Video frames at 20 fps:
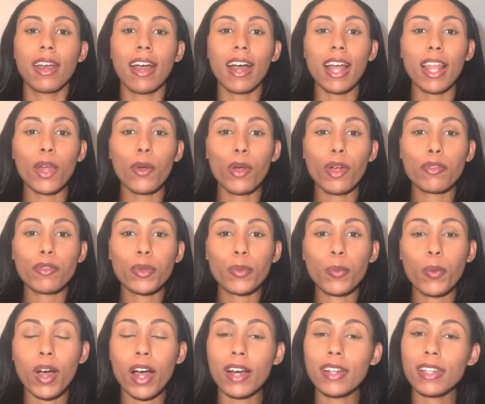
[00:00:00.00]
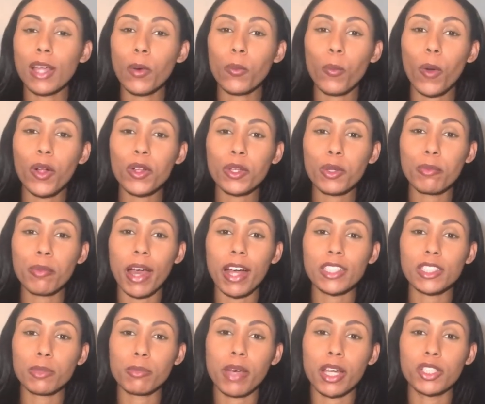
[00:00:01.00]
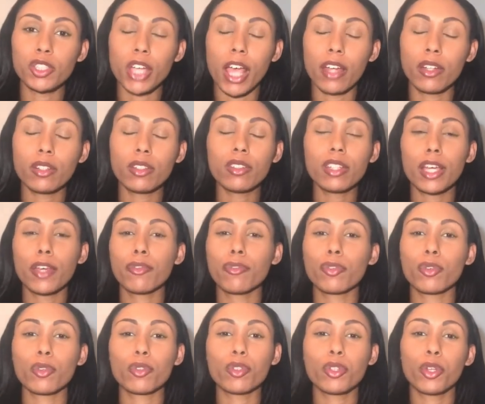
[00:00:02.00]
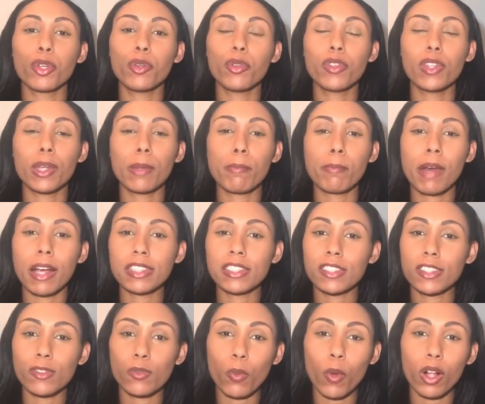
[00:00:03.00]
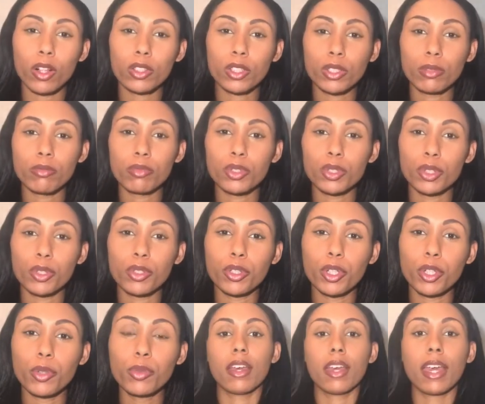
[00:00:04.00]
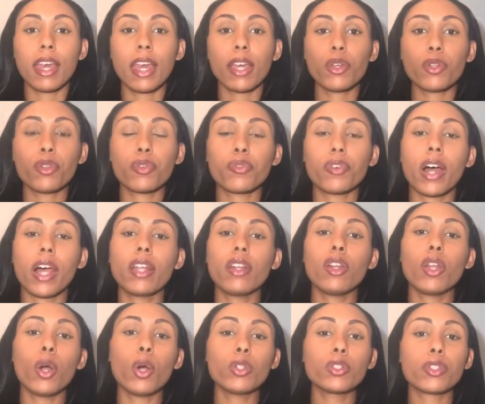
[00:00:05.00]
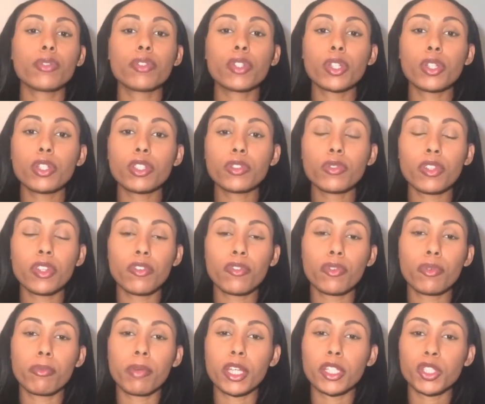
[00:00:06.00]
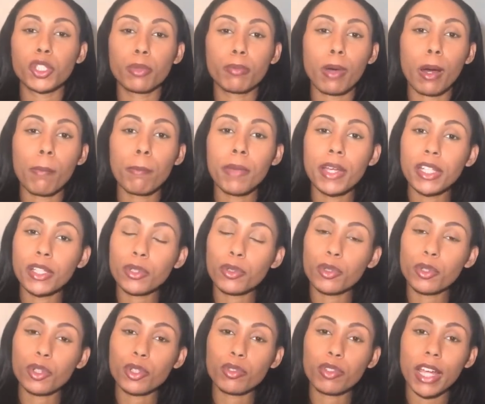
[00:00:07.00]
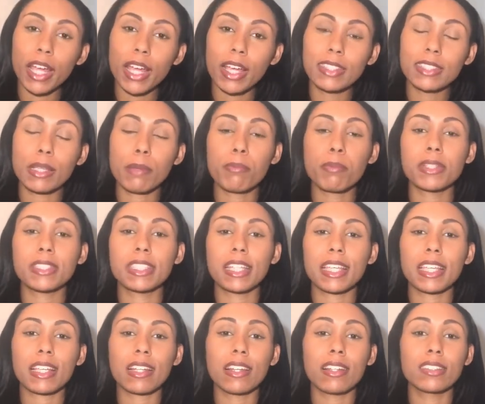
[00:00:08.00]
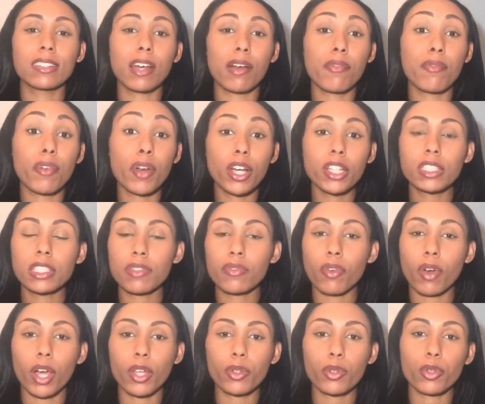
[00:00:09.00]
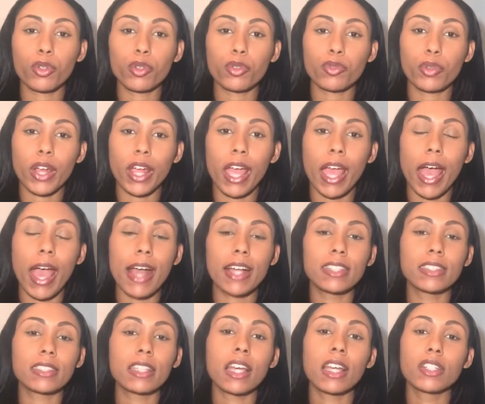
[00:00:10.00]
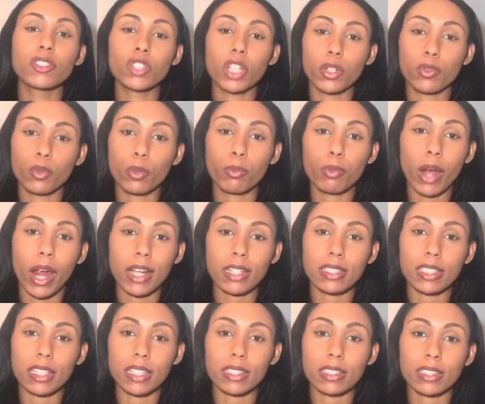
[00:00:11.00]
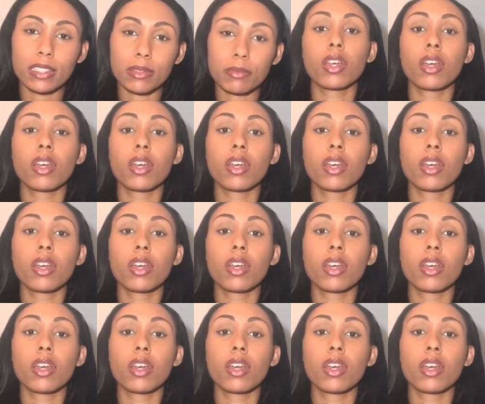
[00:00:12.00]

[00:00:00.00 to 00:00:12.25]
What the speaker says: Hello everyone and welcome back to my channel. If you're new, then a massive welcome to you. Here you'll find loads of useful information about medical careers, in particular diversifying your career and general practice.